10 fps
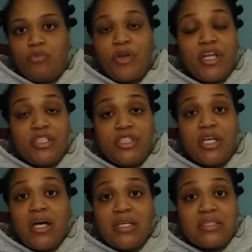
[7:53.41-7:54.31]

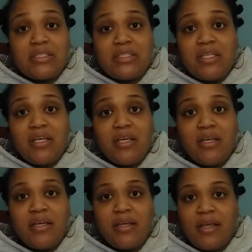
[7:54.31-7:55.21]
readjust
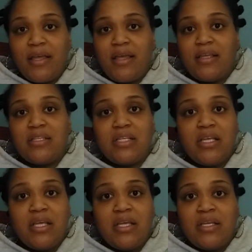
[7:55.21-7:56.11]
and
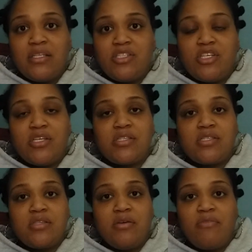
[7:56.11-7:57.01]

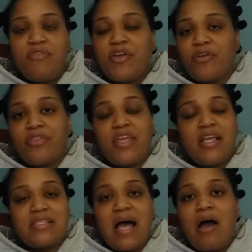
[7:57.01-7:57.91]
just figure
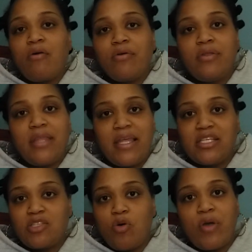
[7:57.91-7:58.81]
things out.
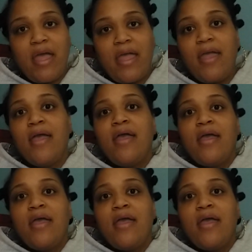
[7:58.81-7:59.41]
That is okay.